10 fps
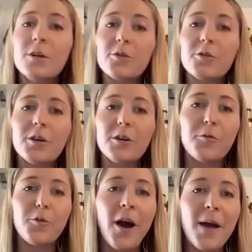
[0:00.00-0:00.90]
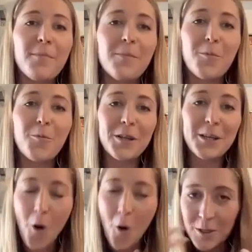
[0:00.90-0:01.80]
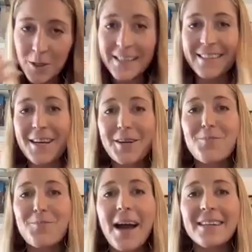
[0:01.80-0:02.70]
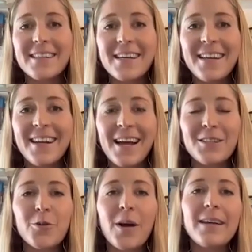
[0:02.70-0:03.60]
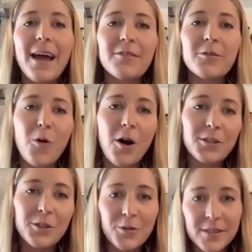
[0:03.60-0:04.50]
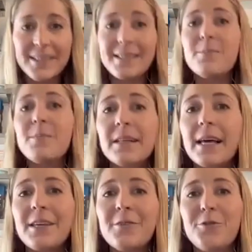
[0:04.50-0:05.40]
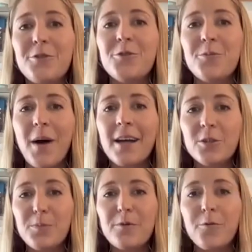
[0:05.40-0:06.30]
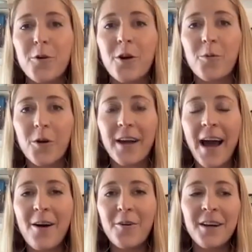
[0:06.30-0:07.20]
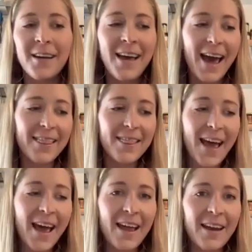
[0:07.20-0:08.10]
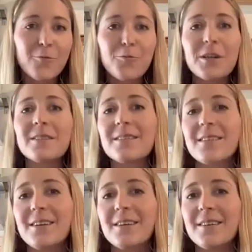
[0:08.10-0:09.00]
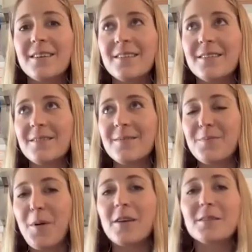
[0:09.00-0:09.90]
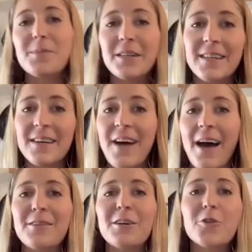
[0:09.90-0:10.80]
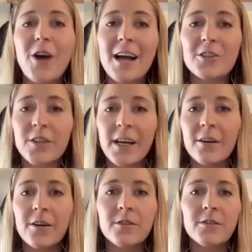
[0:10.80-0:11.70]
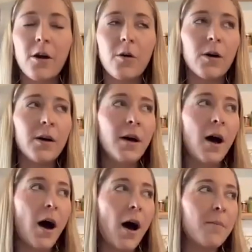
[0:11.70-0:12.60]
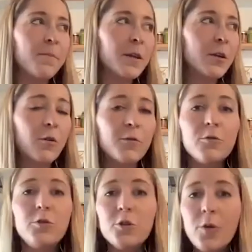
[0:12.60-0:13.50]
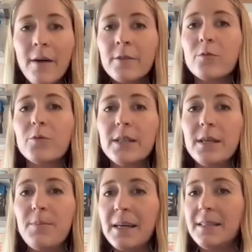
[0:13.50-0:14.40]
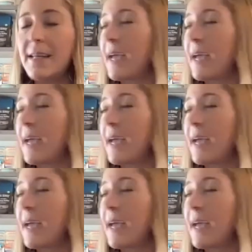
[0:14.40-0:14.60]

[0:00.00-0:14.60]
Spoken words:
what you're looking for. I'm really holistic minded. And so I never want to stimulate you too much before a workout and then risk the possibility of having a crash later. So, if you do have a really big